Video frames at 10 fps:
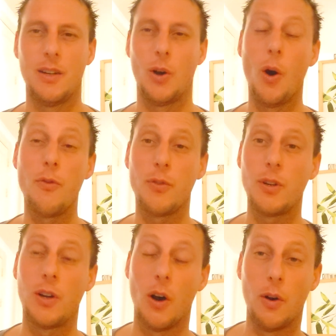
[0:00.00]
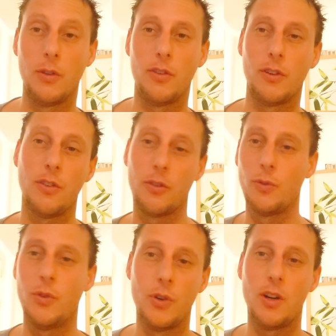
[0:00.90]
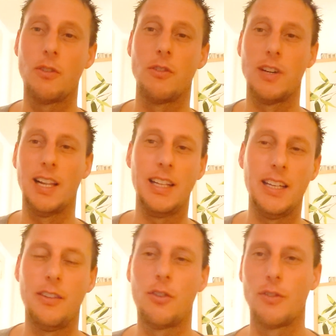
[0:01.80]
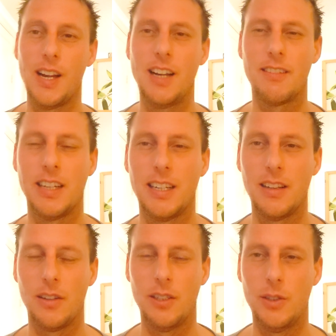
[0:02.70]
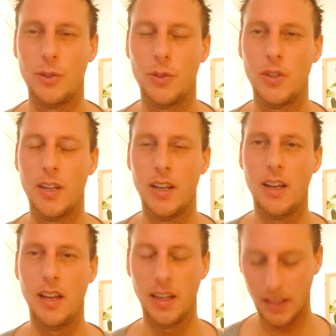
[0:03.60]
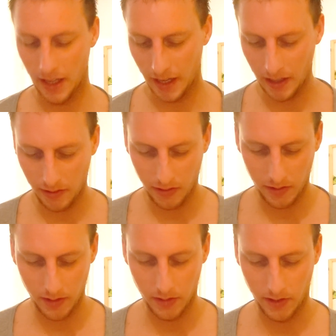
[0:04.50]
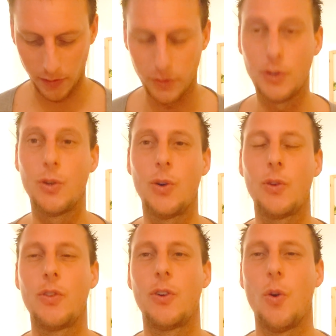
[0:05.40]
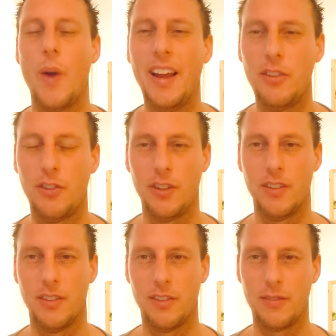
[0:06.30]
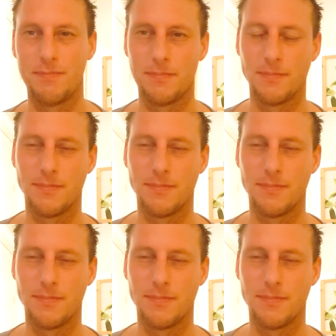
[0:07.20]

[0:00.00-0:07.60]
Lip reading: Go for coaches who are really triggering you and ask the difficult questions.